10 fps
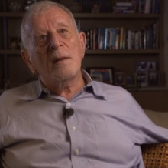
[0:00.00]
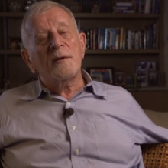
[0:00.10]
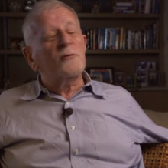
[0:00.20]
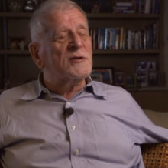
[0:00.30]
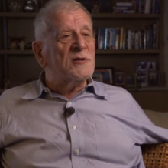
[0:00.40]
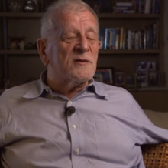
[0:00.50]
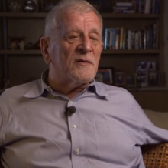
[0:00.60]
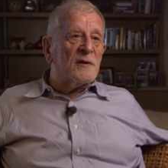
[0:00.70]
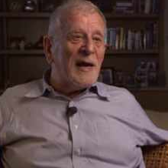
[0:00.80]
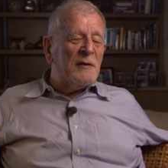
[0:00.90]
the richness of
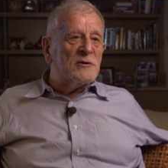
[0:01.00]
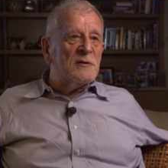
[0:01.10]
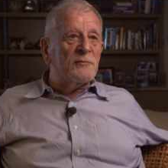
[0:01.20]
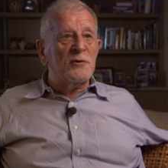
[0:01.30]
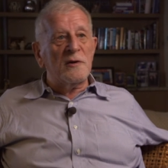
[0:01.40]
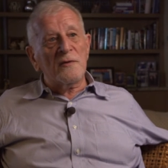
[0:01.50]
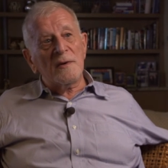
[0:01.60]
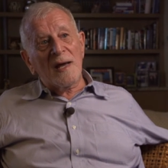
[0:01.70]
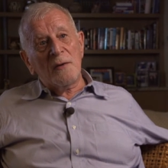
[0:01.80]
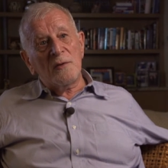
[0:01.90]
the language, the beauty of the
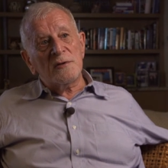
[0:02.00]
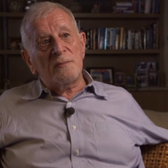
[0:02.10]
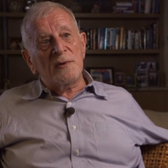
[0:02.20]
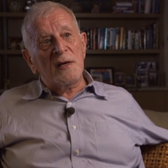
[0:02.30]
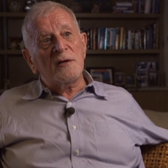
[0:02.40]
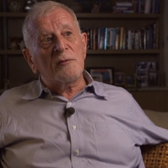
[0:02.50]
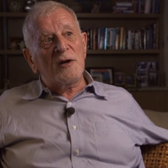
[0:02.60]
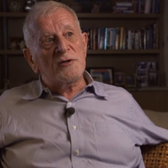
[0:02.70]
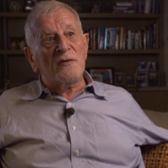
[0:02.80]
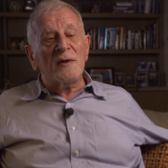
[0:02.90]
language, the
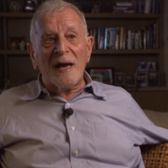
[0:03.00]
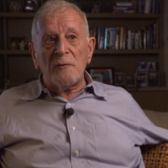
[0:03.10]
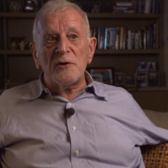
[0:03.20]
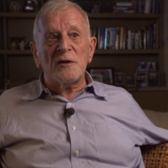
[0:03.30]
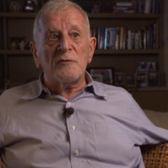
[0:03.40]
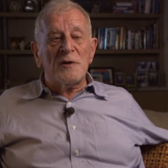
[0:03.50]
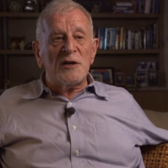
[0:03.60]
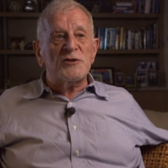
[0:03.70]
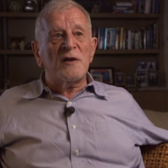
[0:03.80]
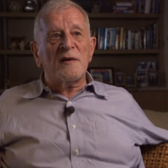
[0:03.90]
integration of the language and the
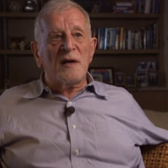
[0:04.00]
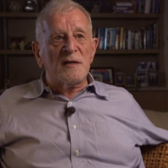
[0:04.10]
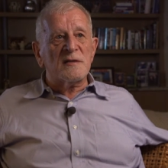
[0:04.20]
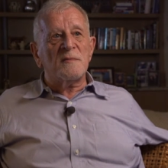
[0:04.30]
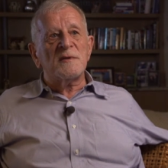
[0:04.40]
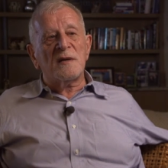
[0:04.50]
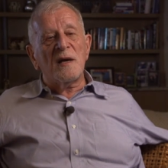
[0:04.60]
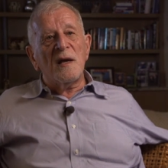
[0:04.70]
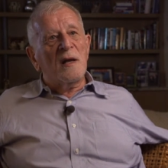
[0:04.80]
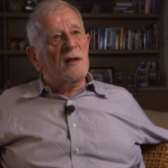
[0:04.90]
religion and the customs and
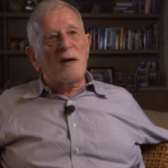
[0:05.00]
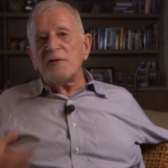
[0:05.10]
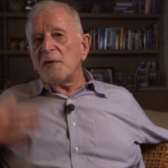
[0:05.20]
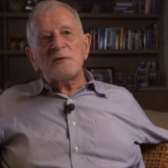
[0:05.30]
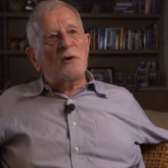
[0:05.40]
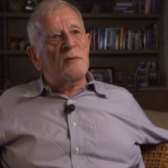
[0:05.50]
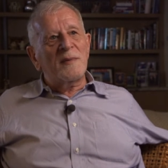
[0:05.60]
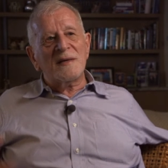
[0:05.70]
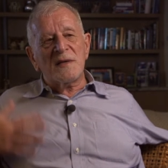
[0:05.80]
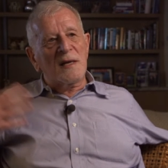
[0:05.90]
the, everything was all
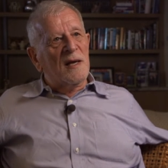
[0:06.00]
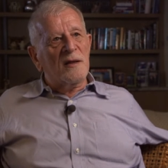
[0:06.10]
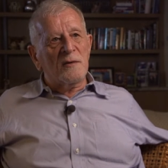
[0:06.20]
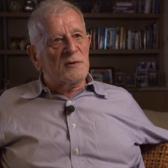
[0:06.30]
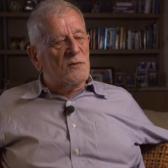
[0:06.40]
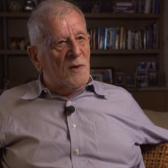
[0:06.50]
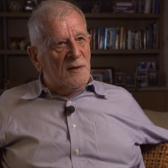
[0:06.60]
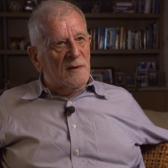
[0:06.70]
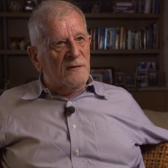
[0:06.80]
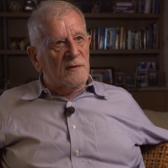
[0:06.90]
mixed together. It was
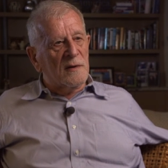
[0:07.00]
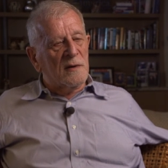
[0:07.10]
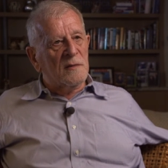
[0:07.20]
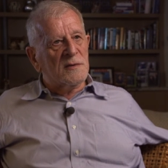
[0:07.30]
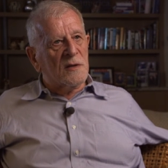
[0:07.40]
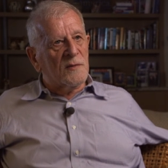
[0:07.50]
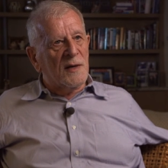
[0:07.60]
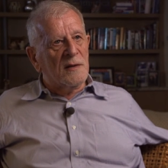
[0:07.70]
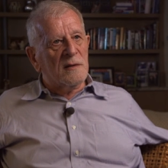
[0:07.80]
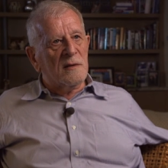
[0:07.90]
wonderful. It was a
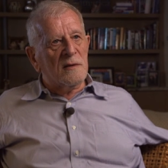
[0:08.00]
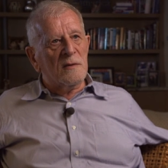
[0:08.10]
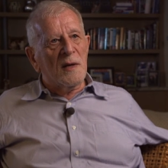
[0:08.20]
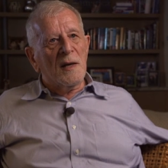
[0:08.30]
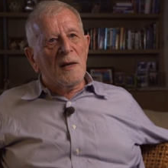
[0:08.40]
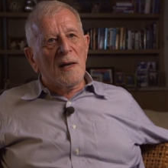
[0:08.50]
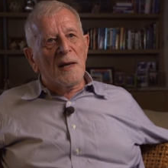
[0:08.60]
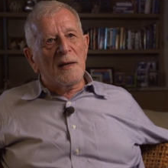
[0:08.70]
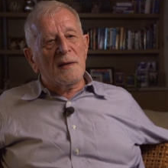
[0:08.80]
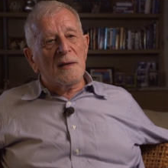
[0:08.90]
great, you know,
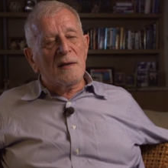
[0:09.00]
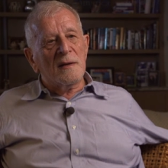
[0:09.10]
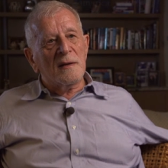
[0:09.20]
and uh,